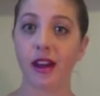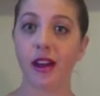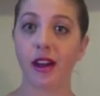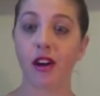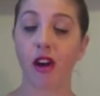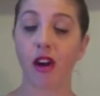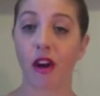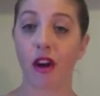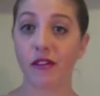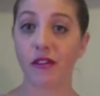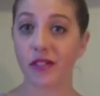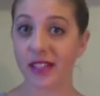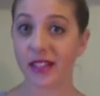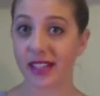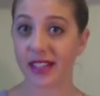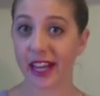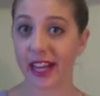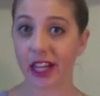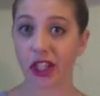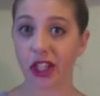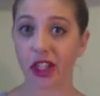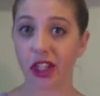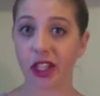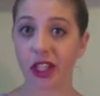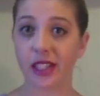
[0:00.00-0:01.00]

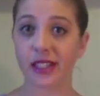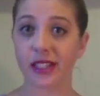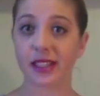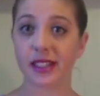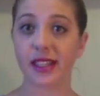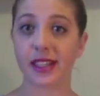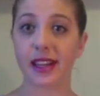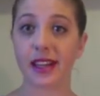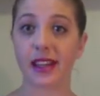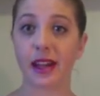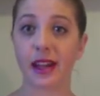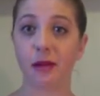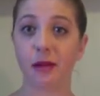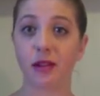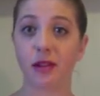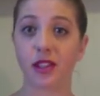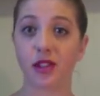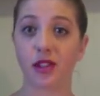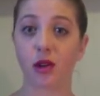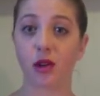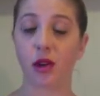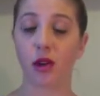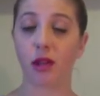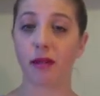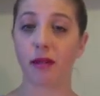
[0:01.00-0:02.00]
conversations, and it
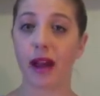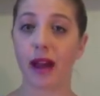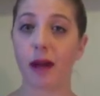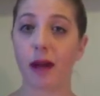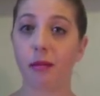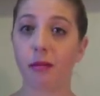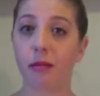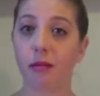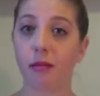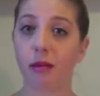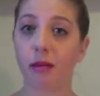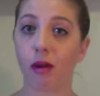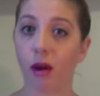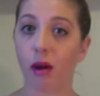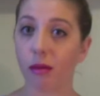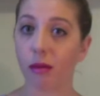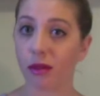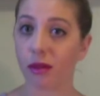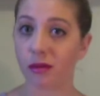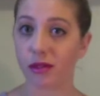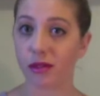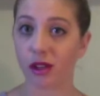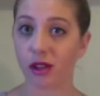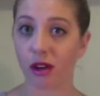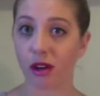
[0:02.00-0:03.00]
was all about
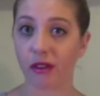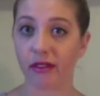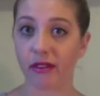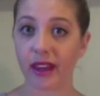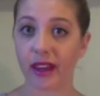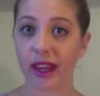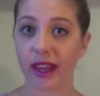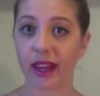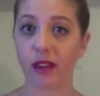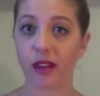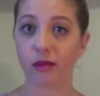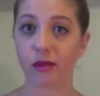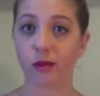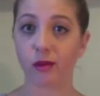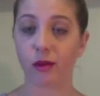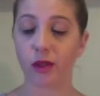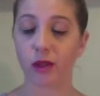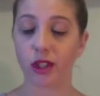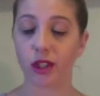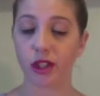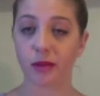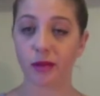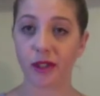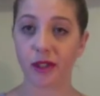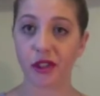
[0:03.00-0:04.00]
problem solving and
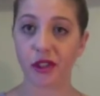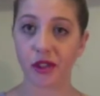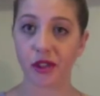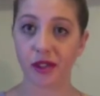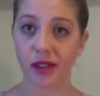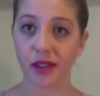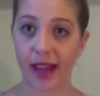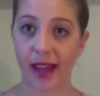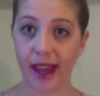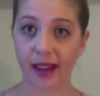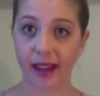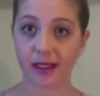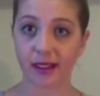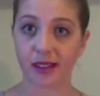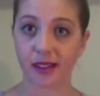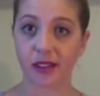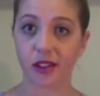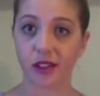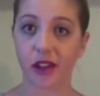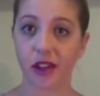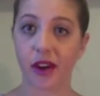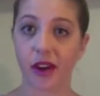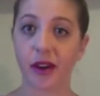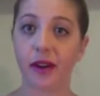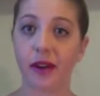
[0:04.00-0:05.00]
what should we do
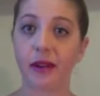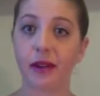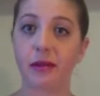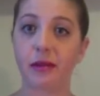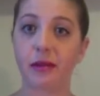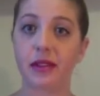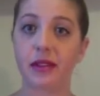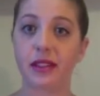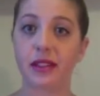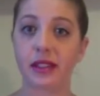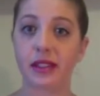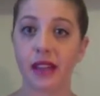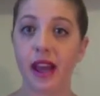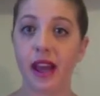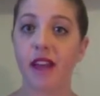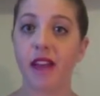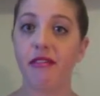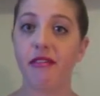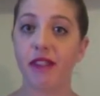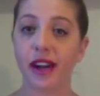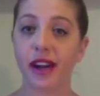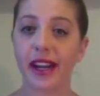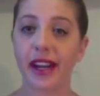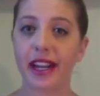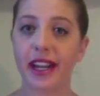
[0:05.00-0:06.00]
next. So it was a
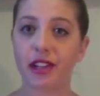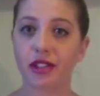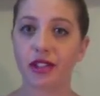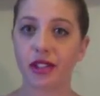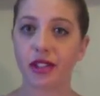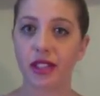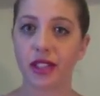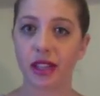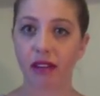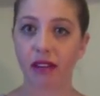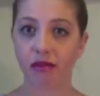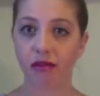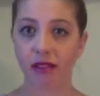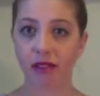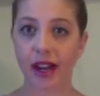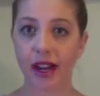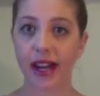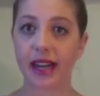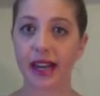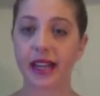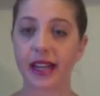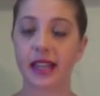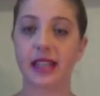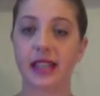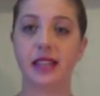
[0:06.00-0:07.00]
very interesting
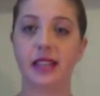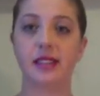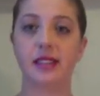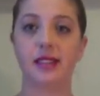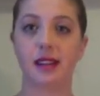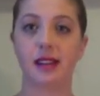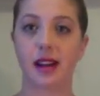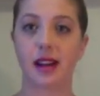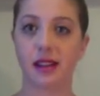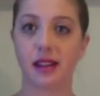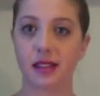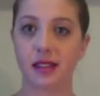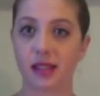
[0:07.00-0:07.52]
read, and it's nice to